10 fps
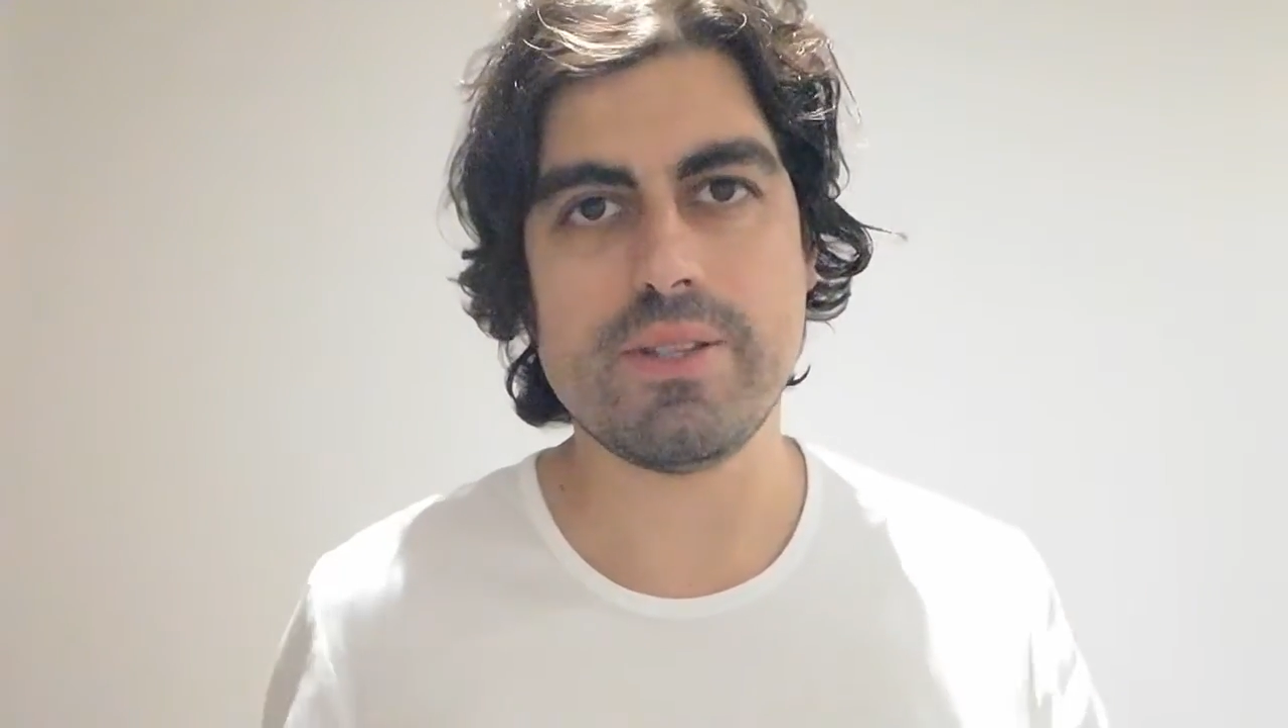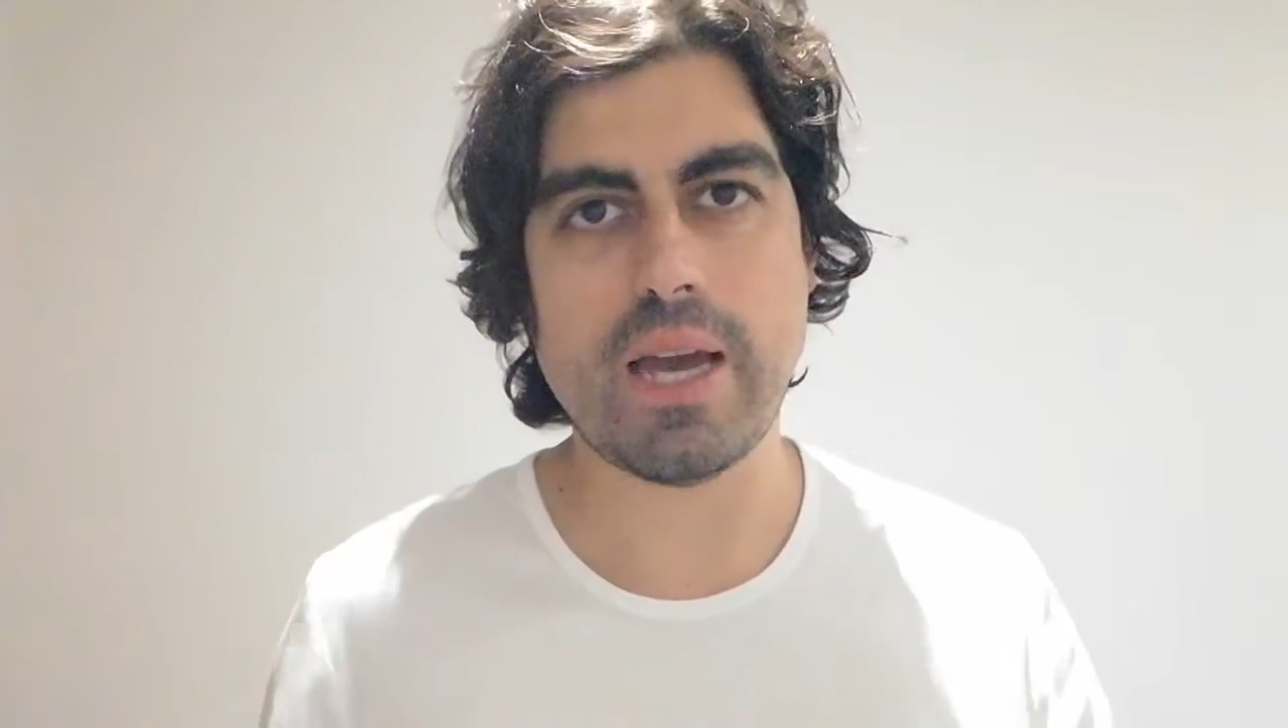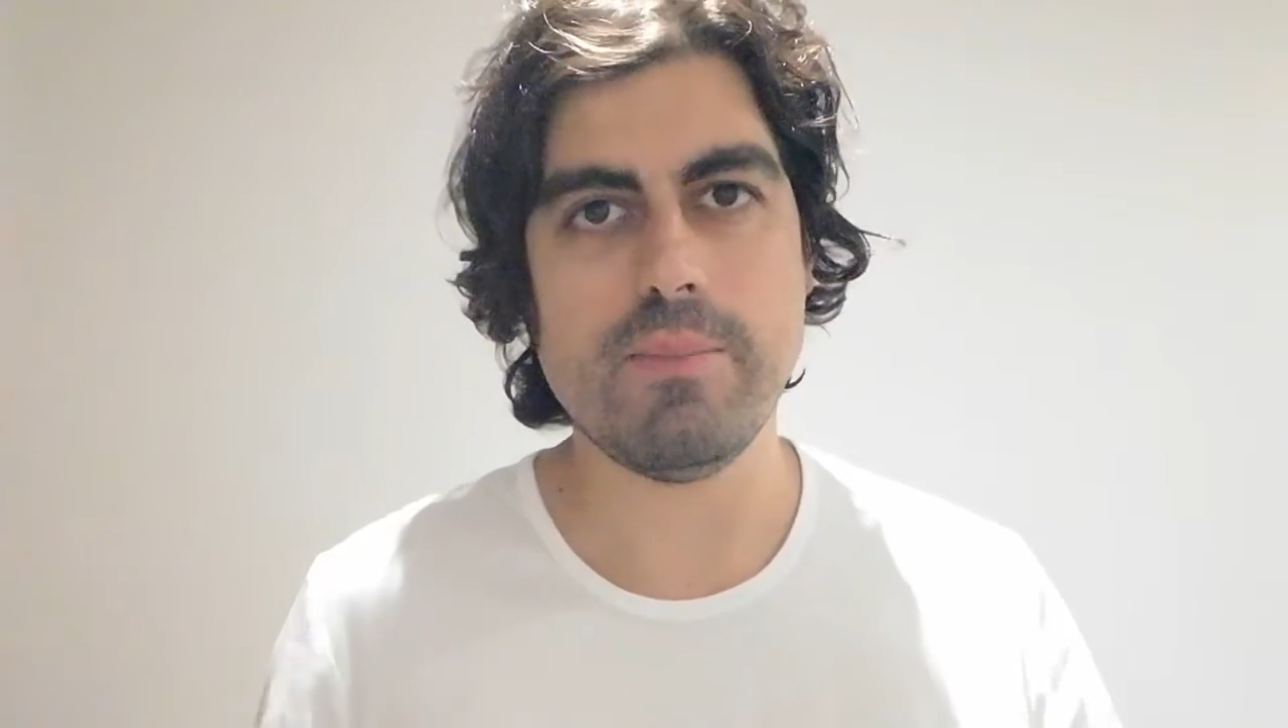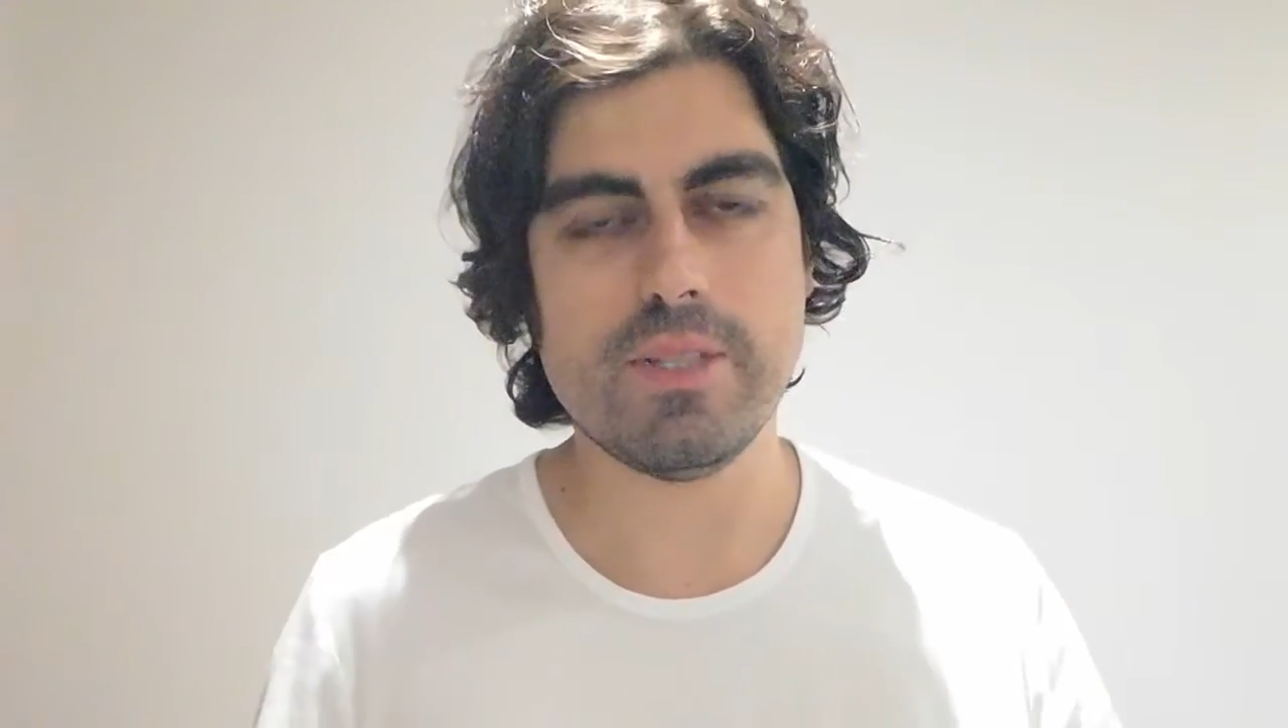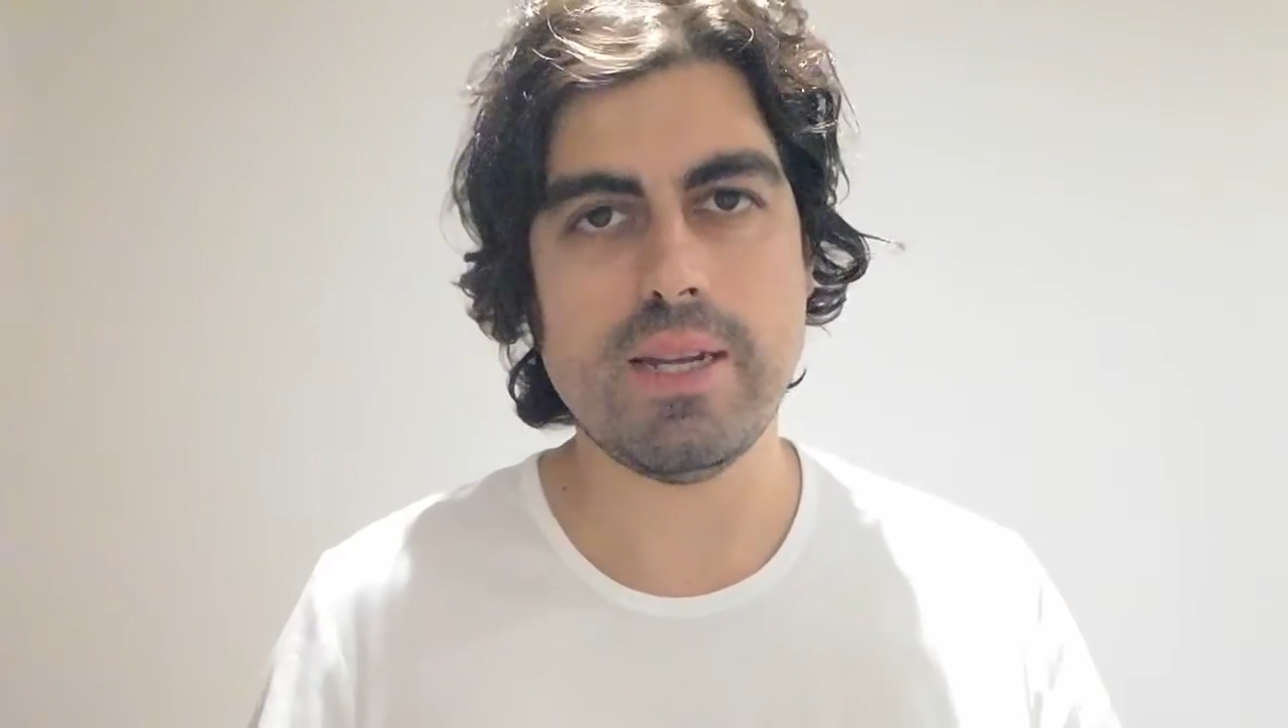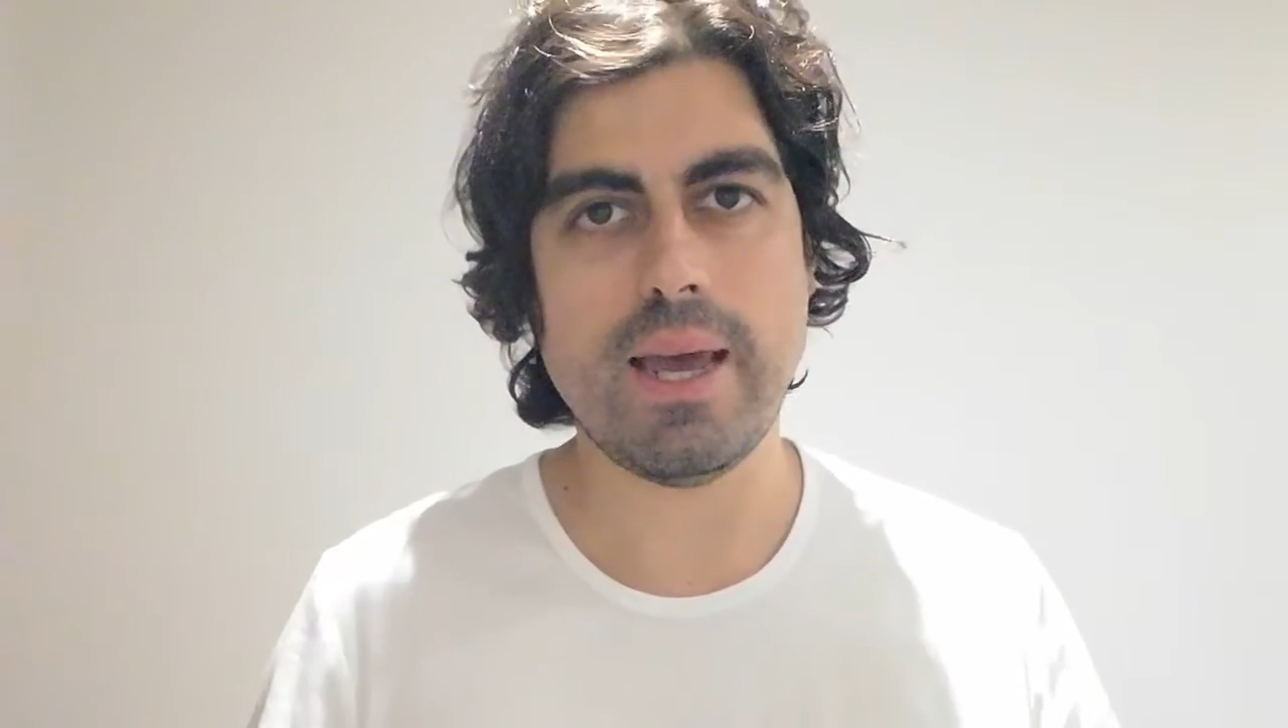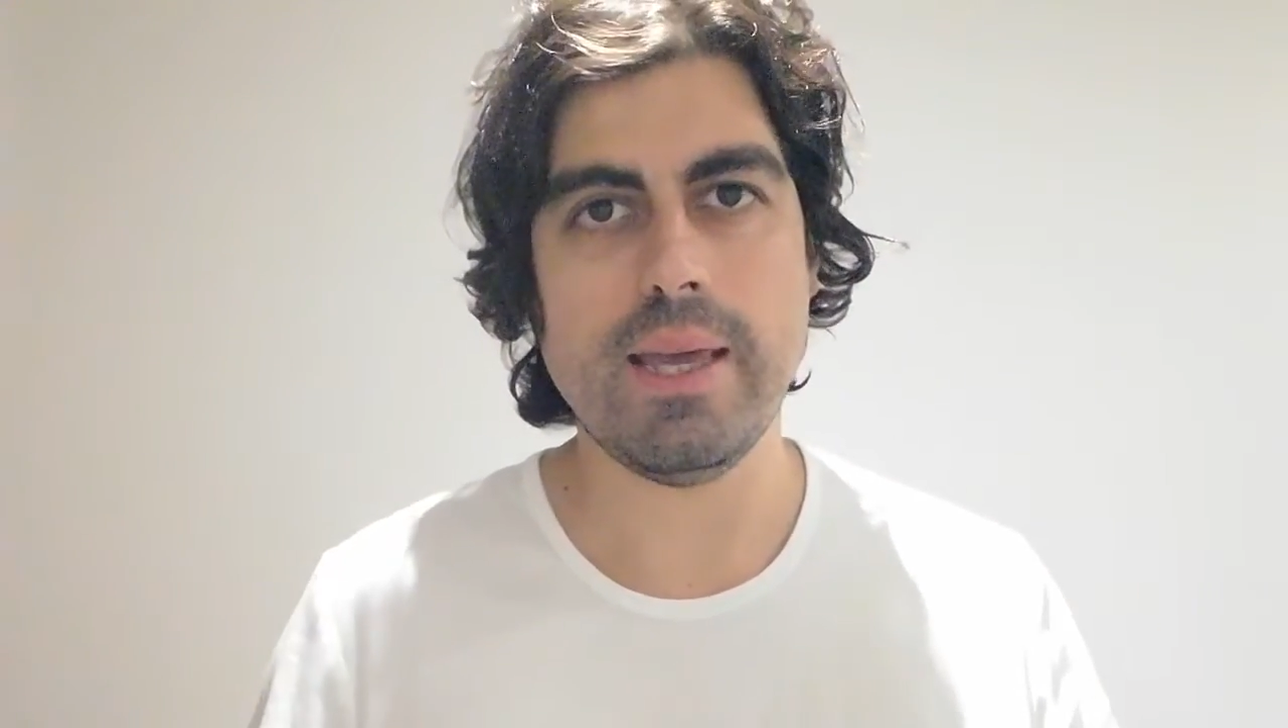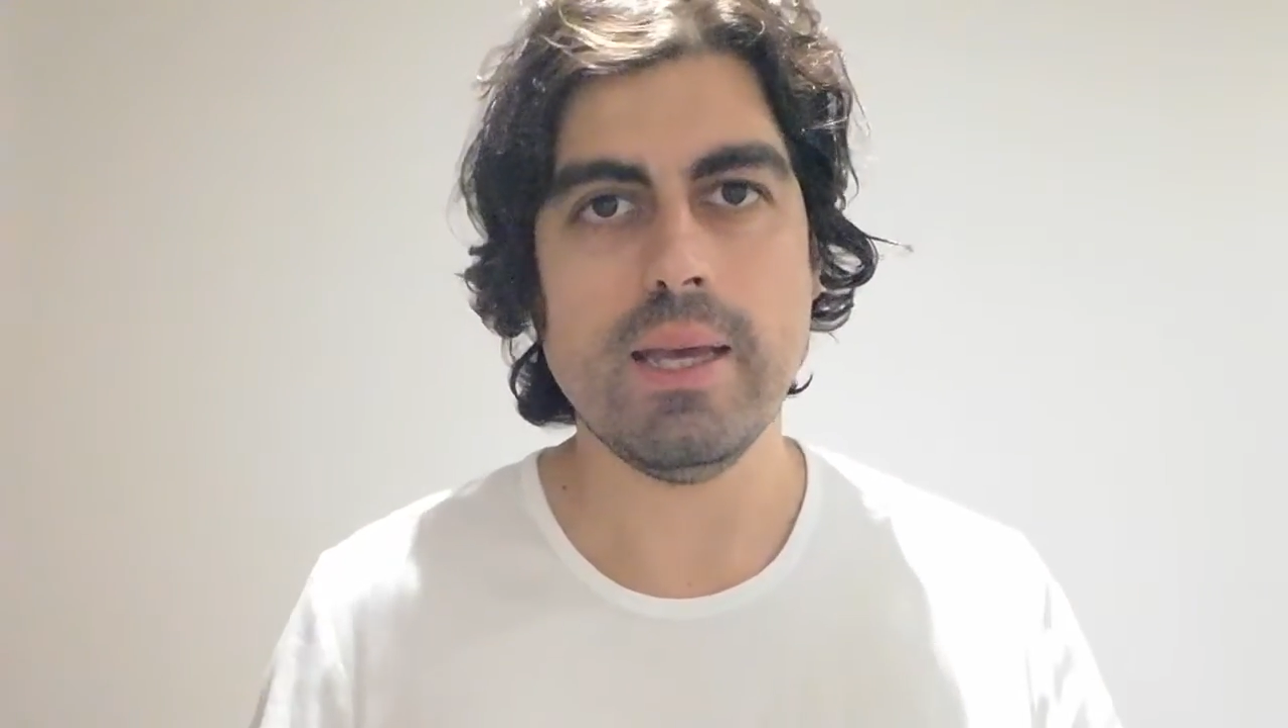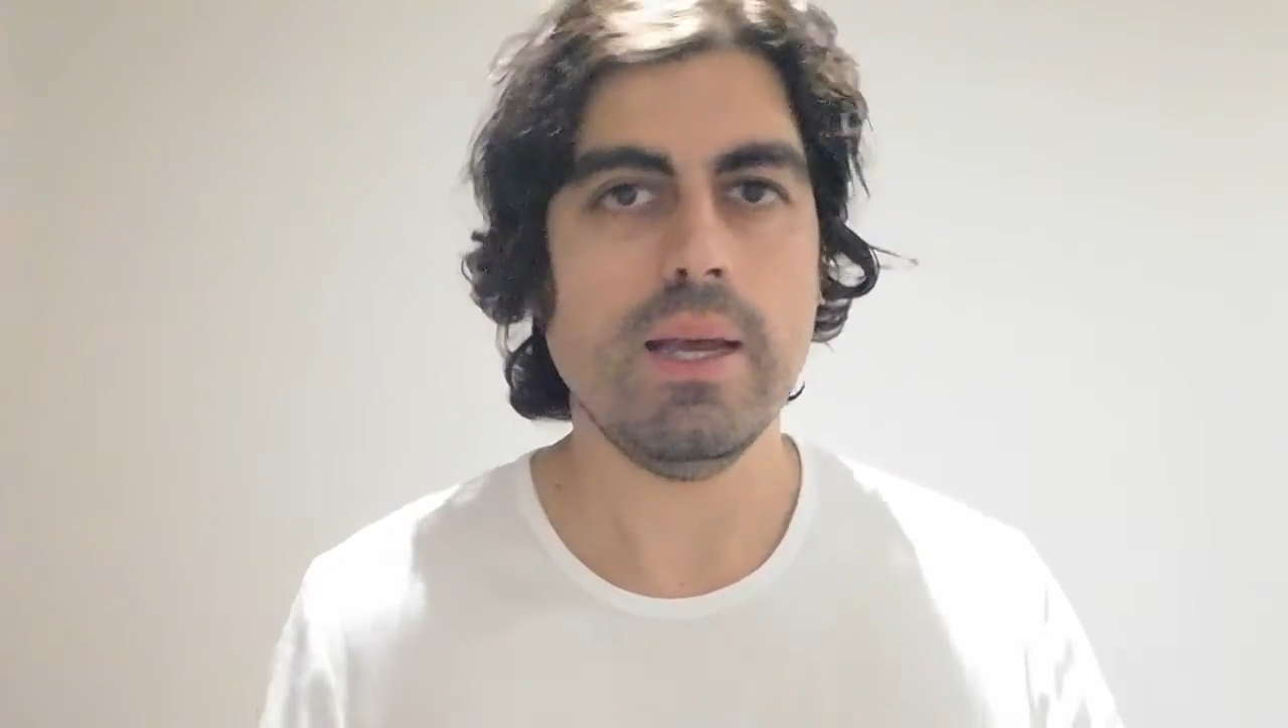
time today.